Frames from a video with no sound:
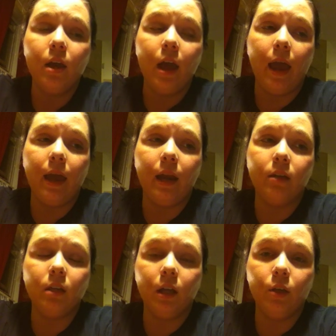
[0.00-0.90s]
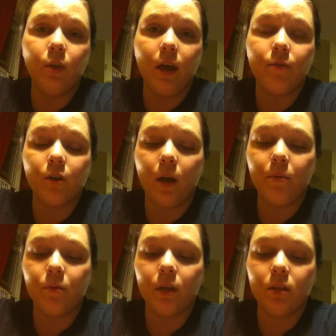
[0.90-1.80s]
And I'll tell you that for a couple
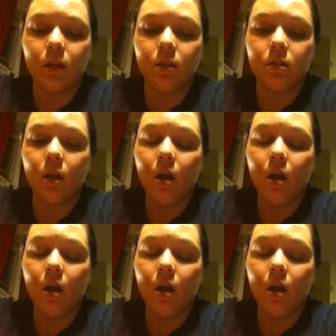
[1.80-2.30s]
reasons.